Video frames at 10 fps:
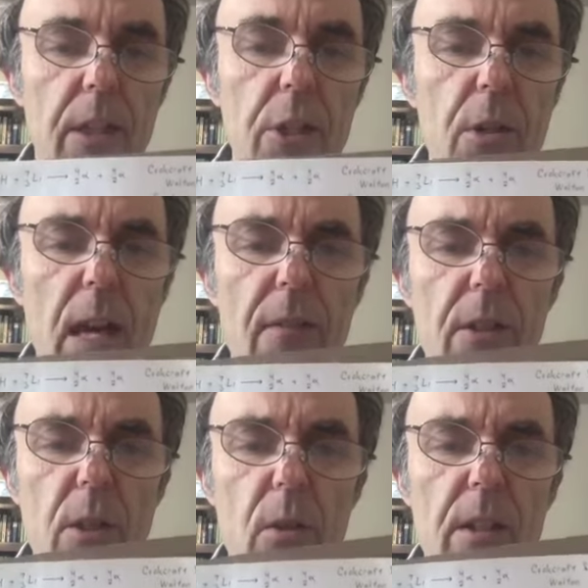Because you have a
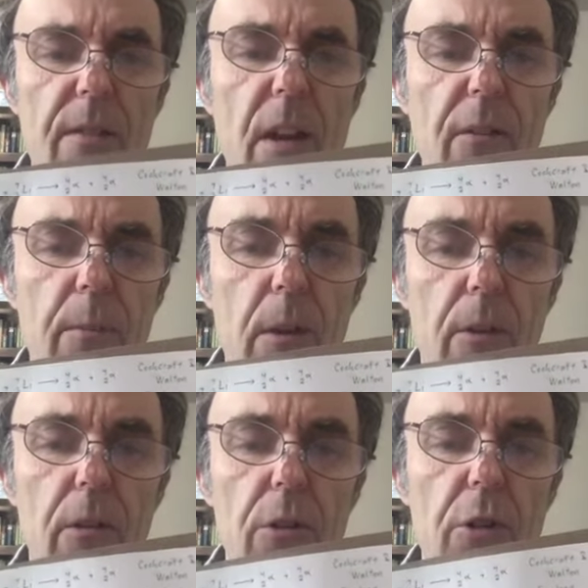source of alpha
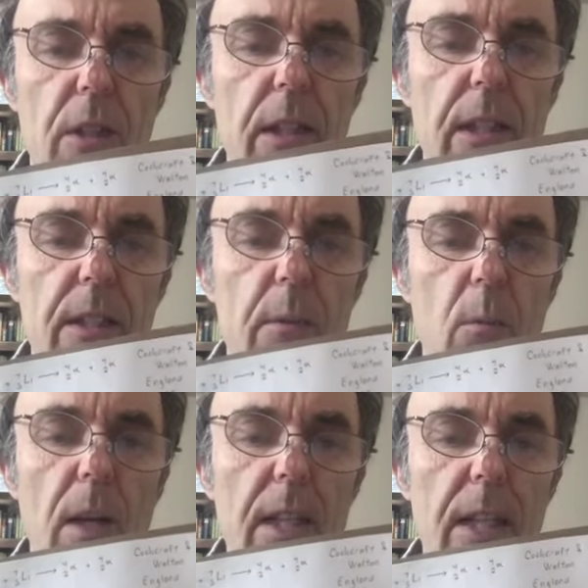particles, you can get some
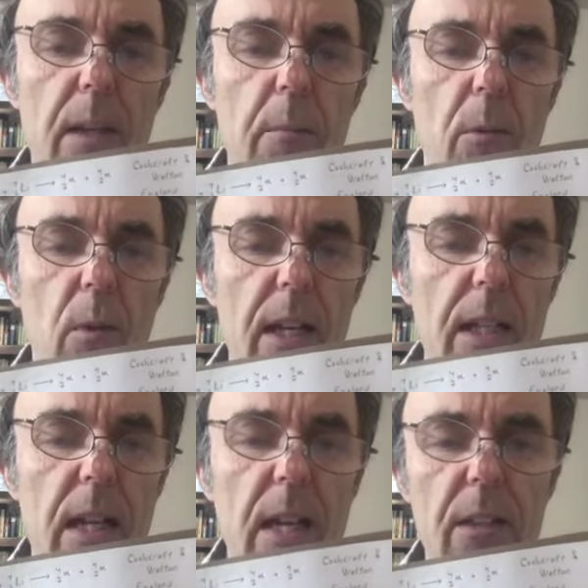radium or
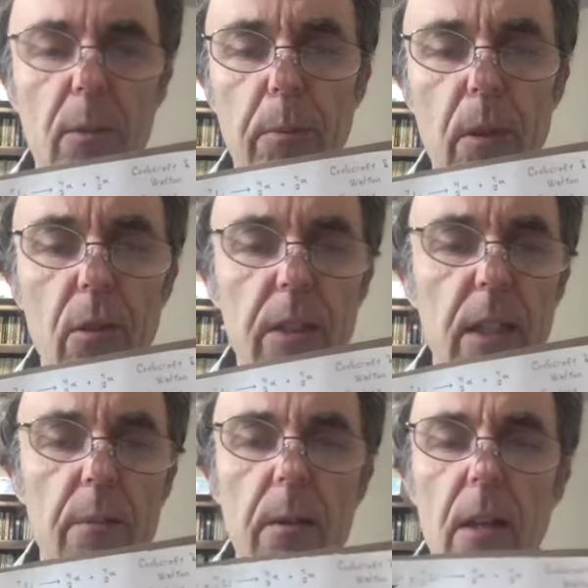radon or
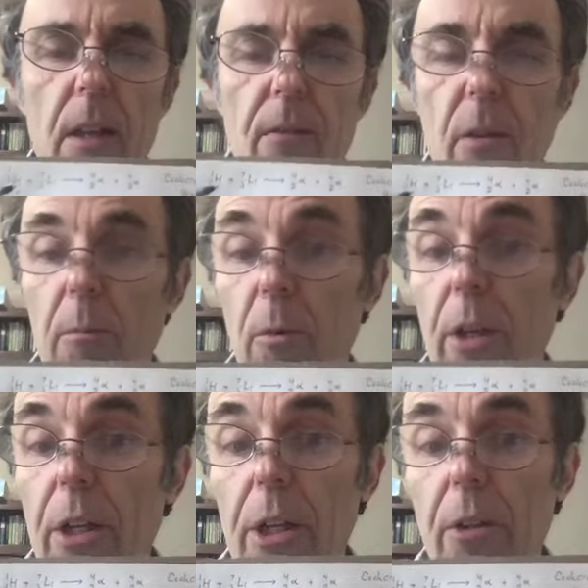polonium from
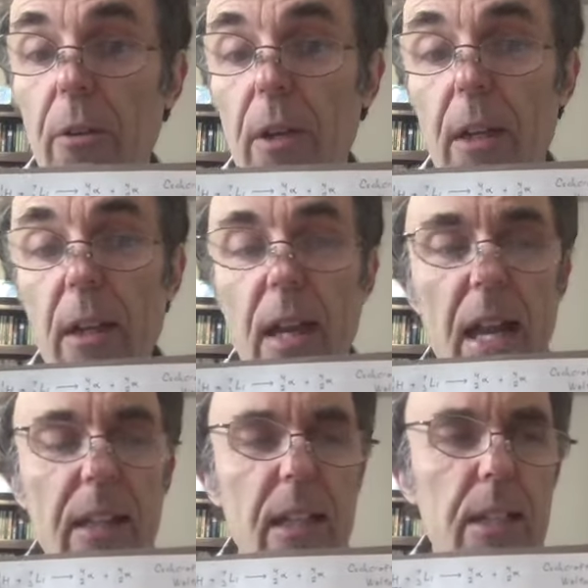Marie Curie,
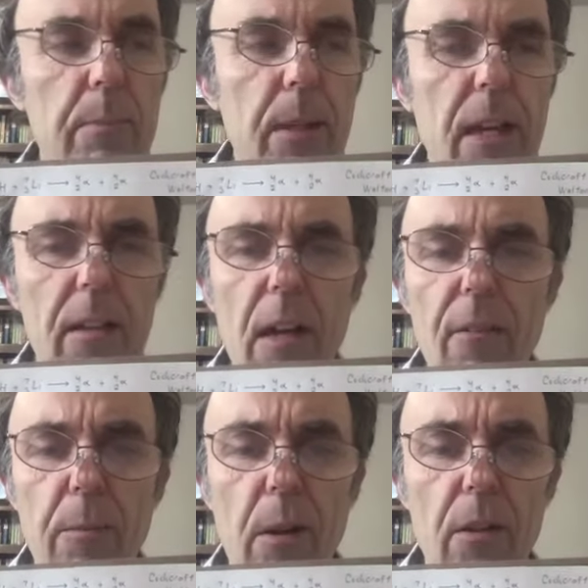and they spit out
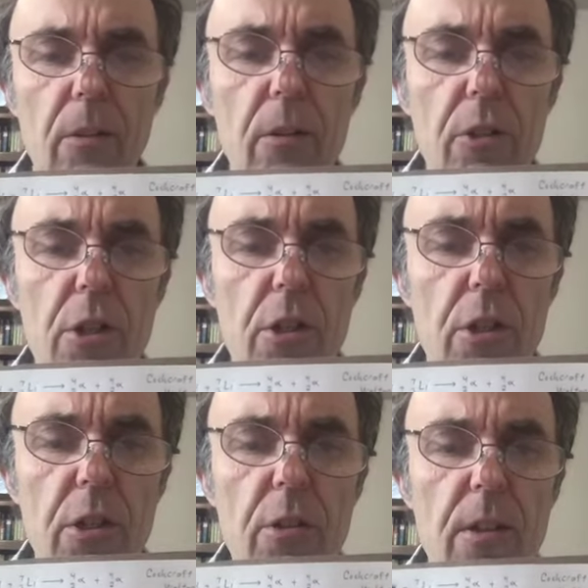alpha particles, and you
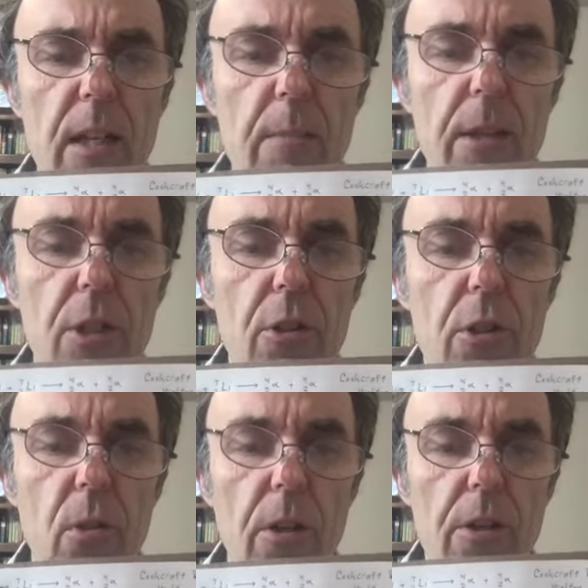can use them as your
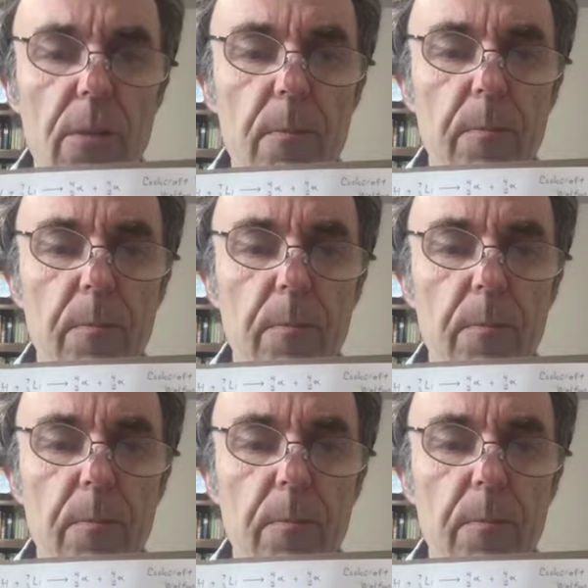source.